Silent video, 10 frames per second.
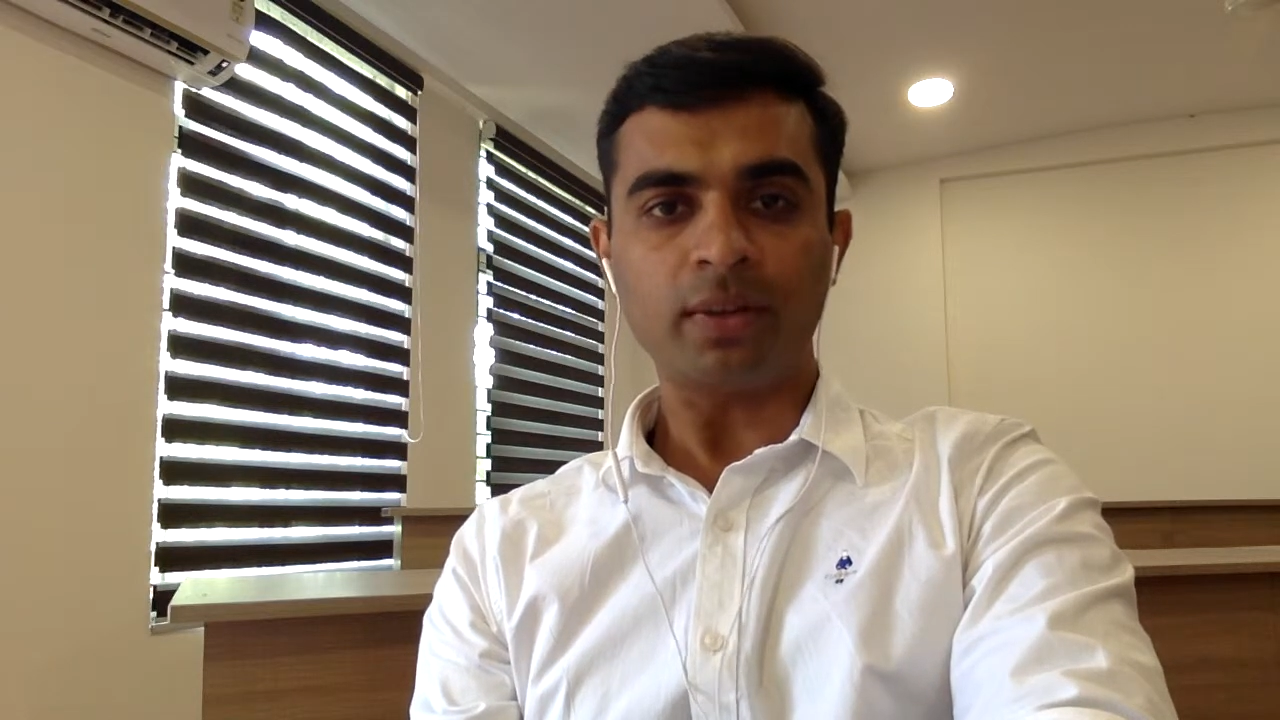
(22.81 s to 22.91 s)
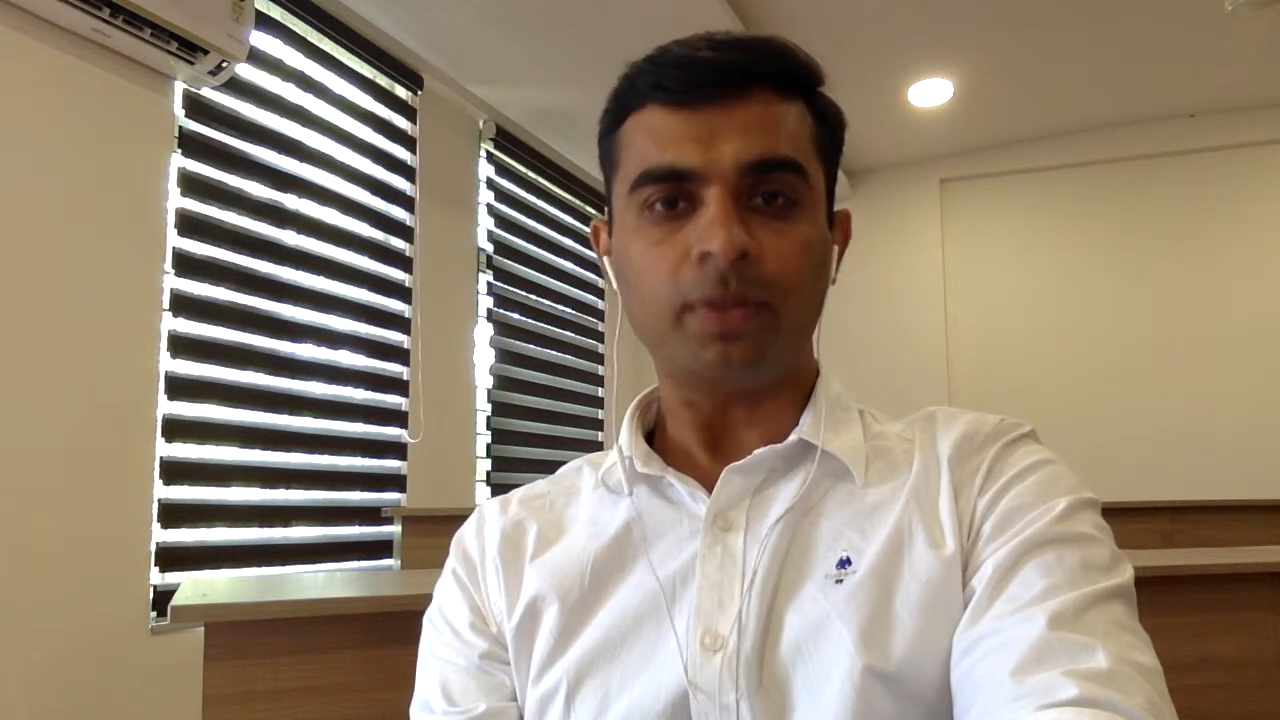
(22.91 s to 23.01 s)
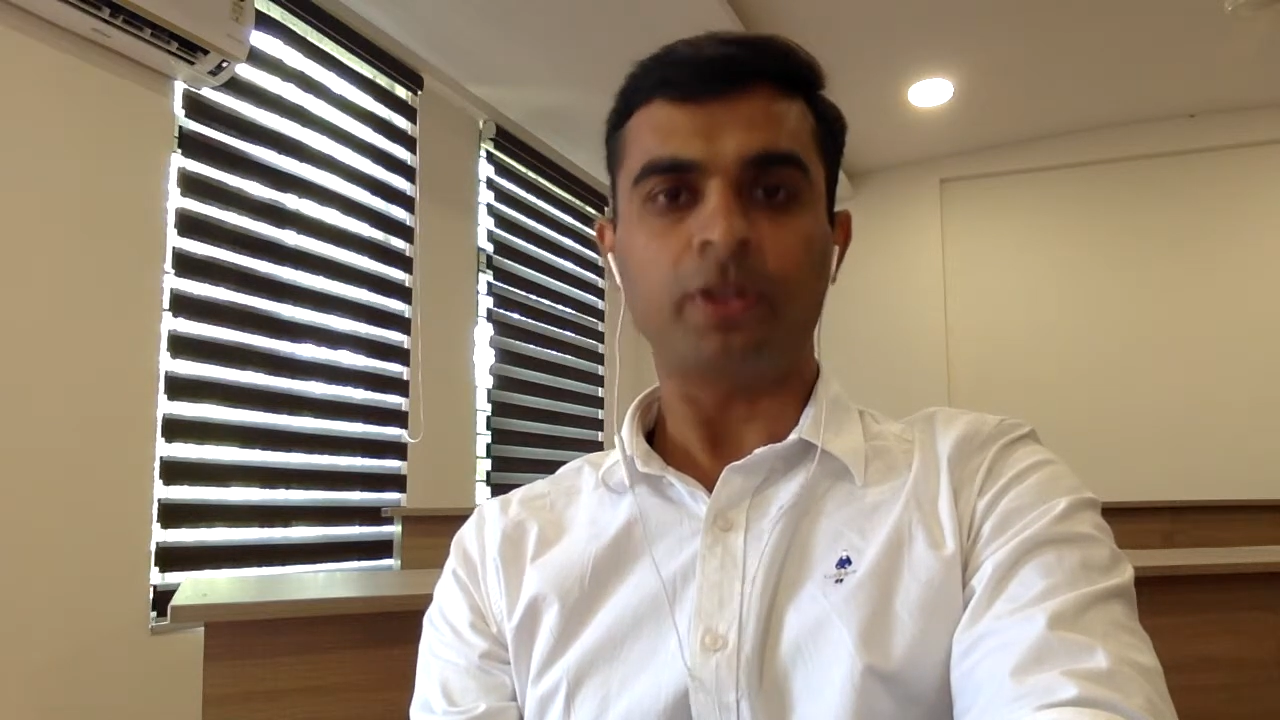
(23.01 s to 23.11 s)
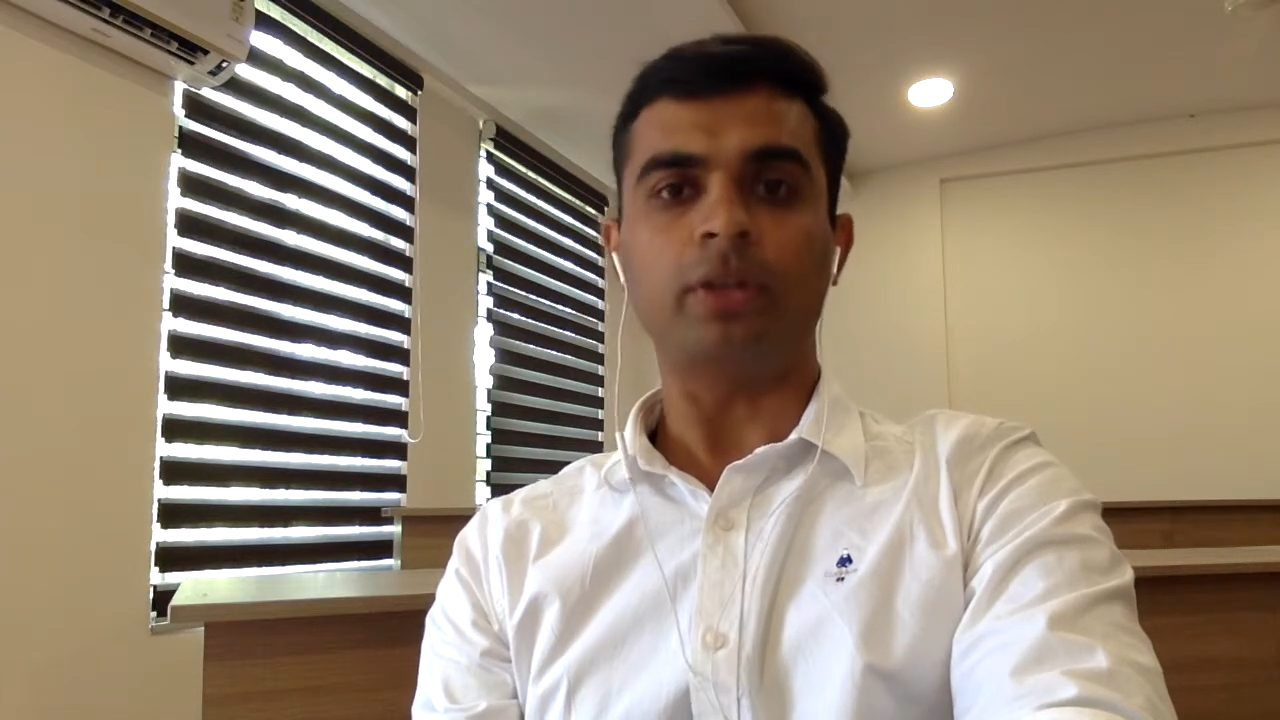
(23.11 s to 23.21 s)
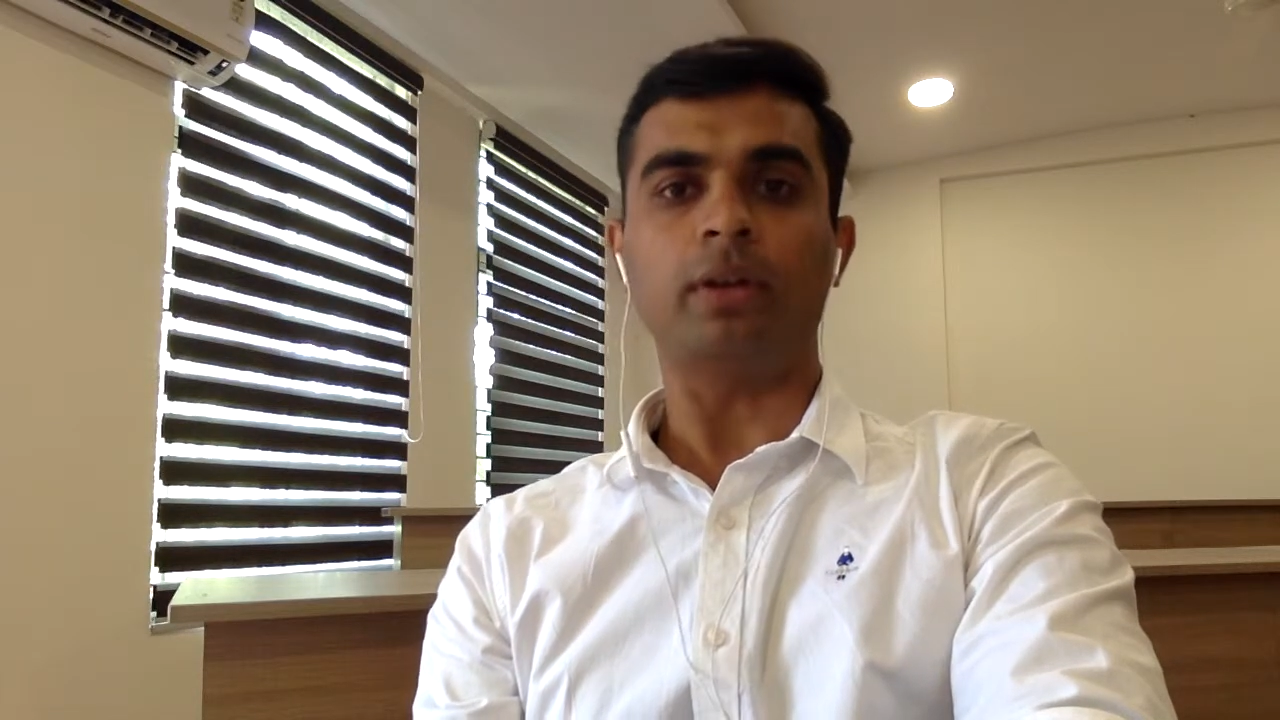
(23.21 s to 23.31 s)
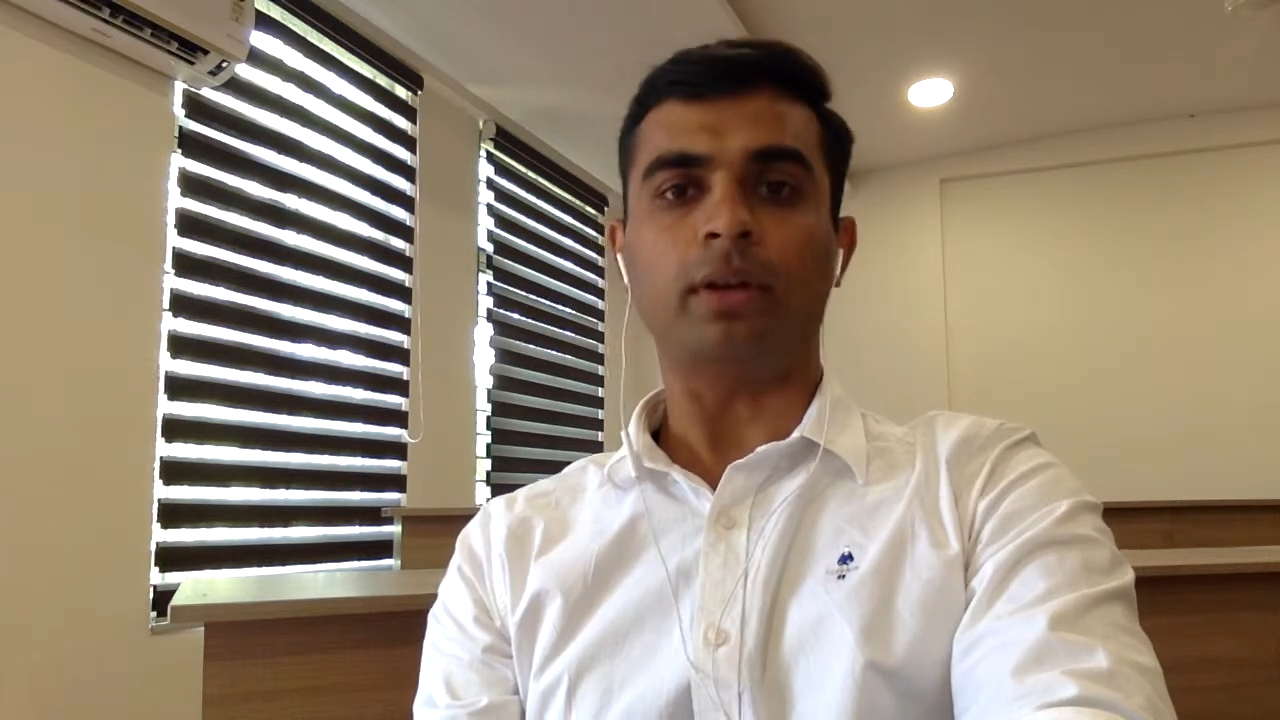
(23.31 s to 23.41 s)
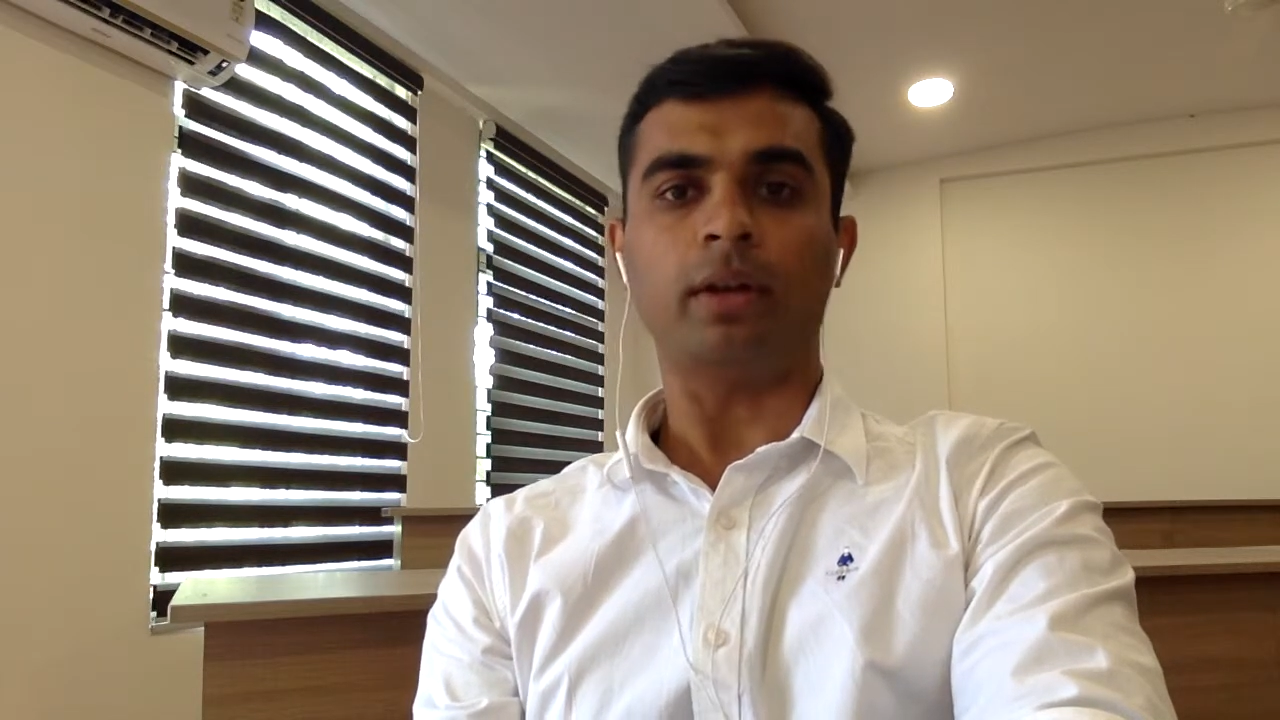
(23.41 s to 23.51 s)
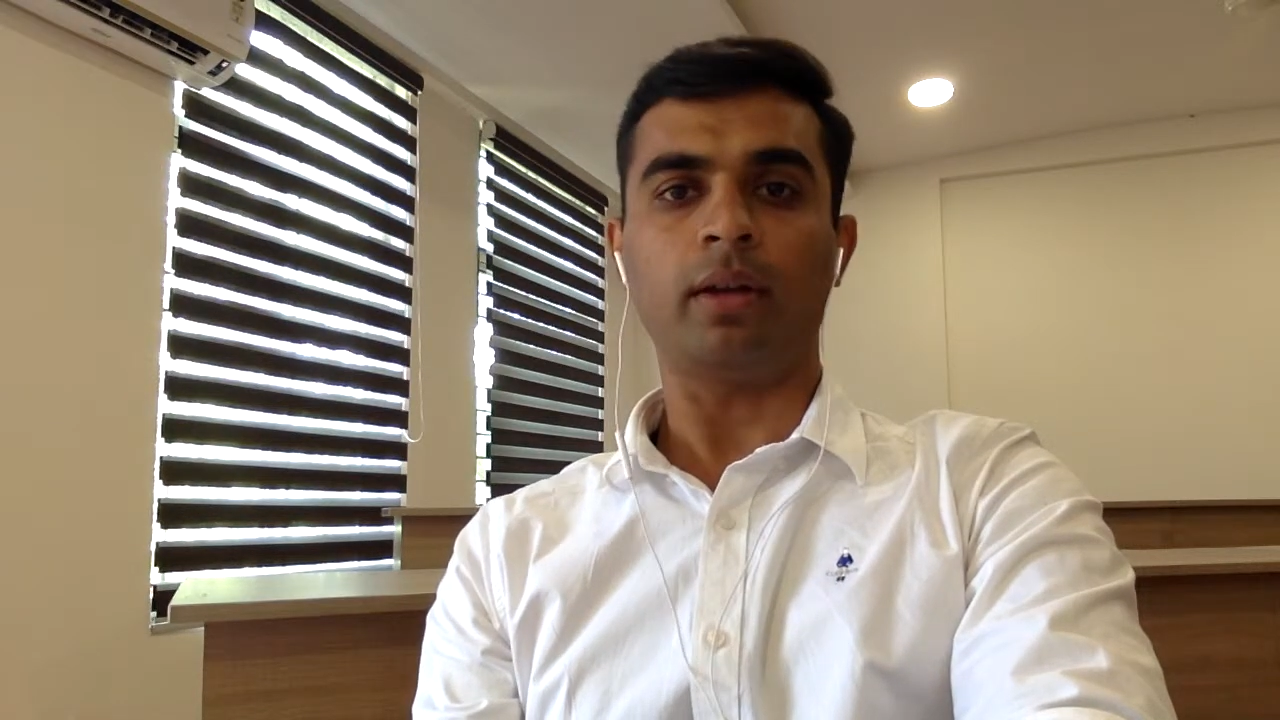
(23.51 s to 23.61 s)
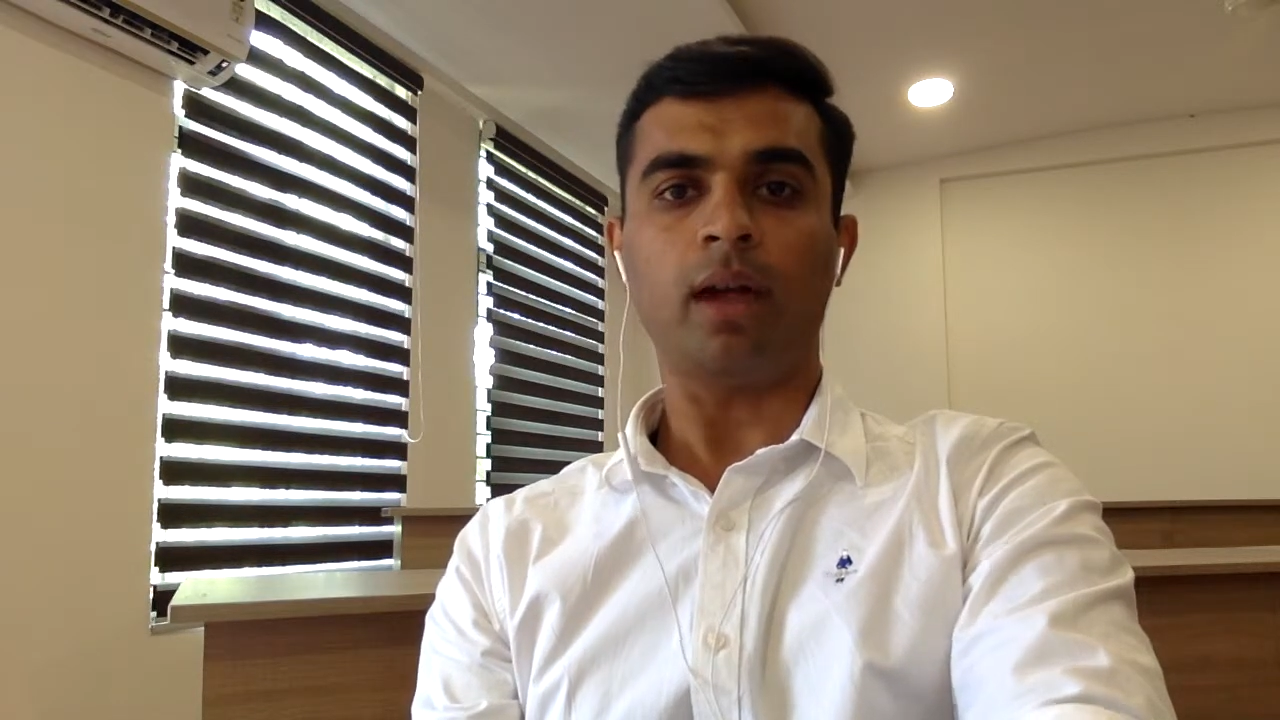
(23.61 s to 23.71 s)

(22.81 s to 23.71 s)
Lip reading: machine learning?